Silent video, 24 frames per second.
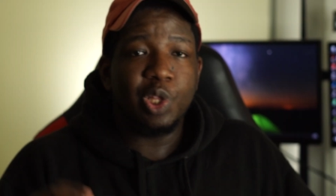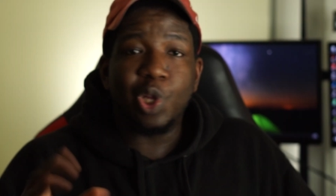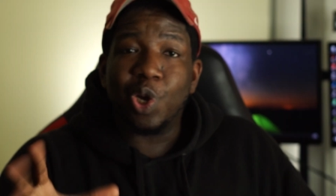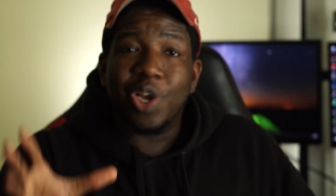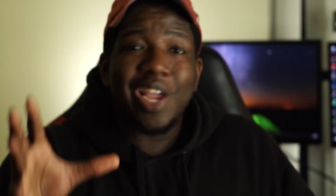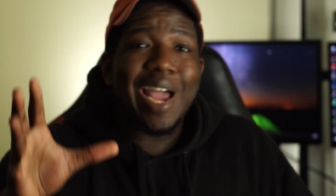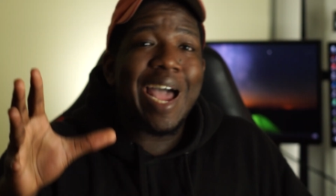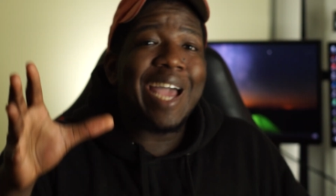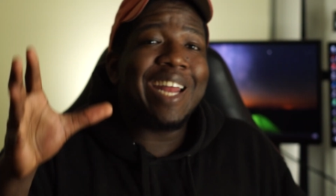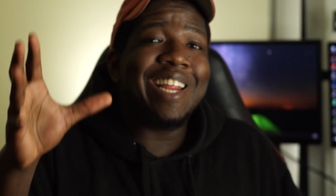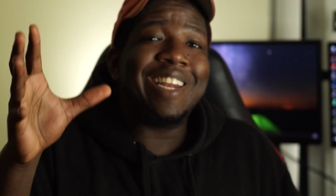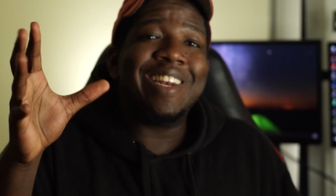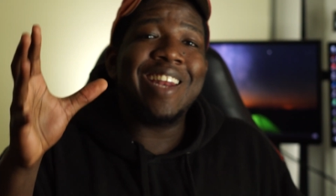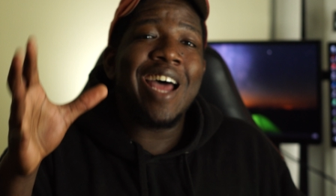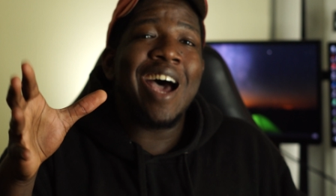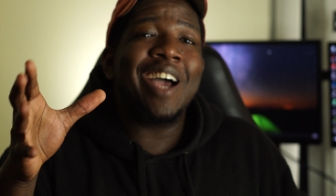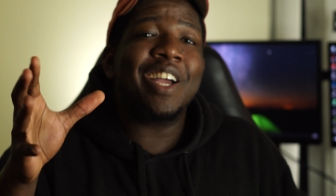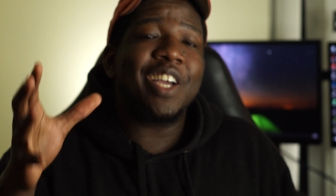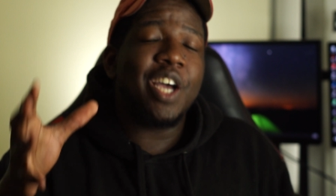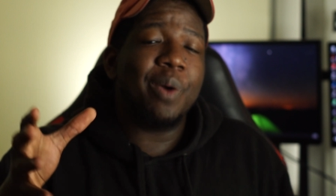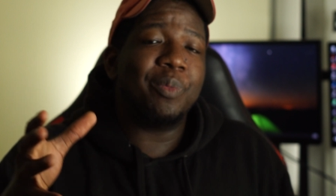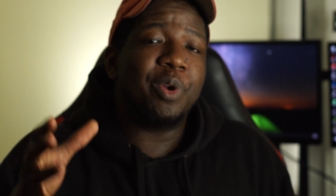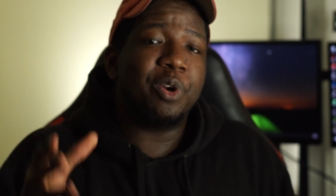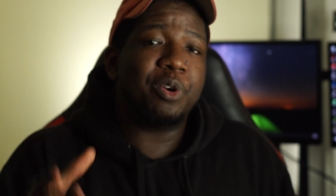Look, I did
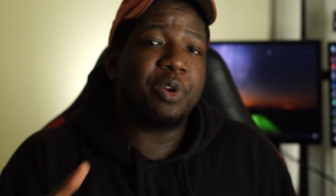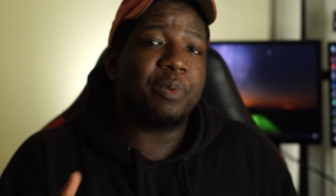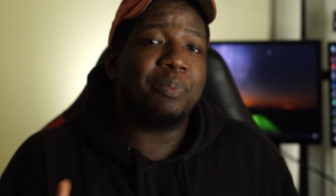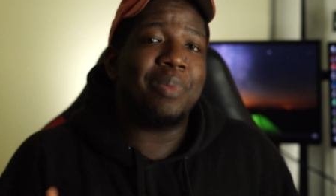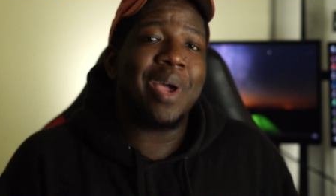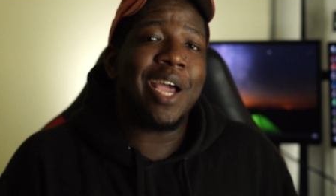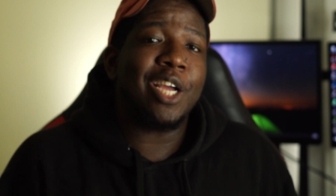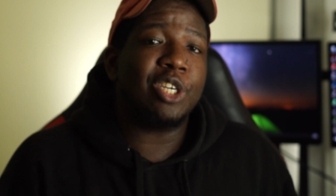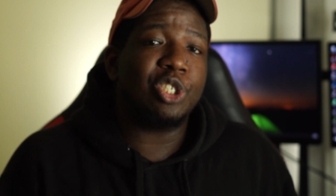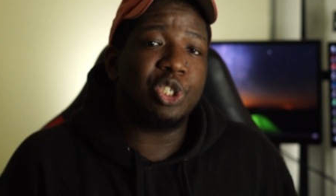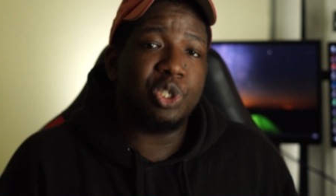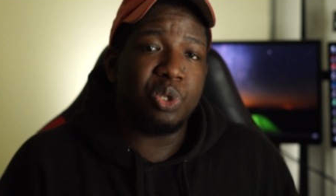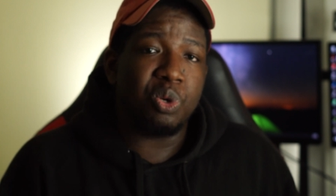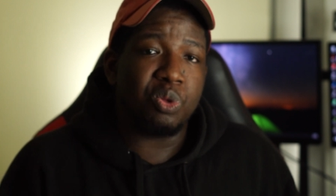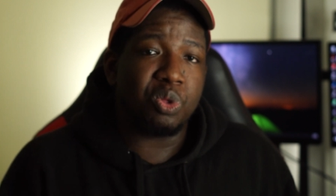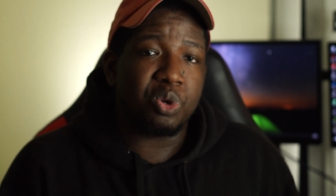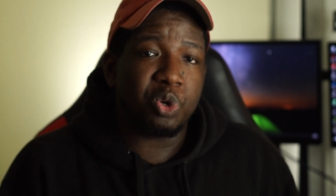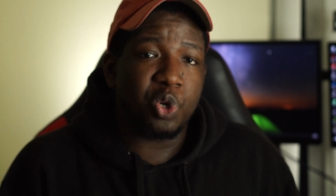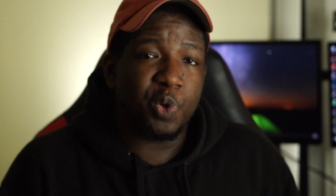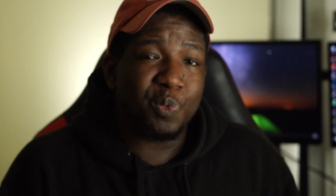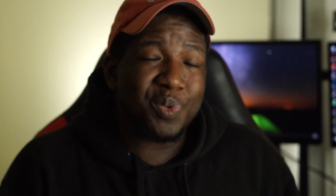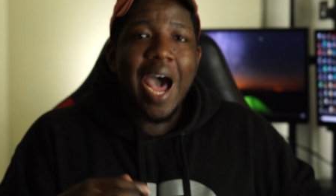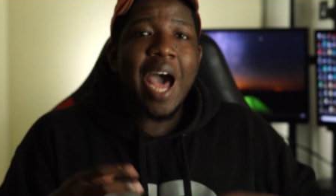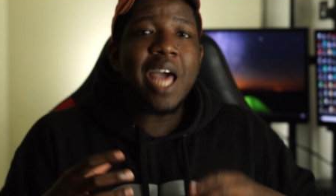not come here to bash youth
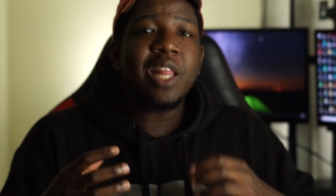groups.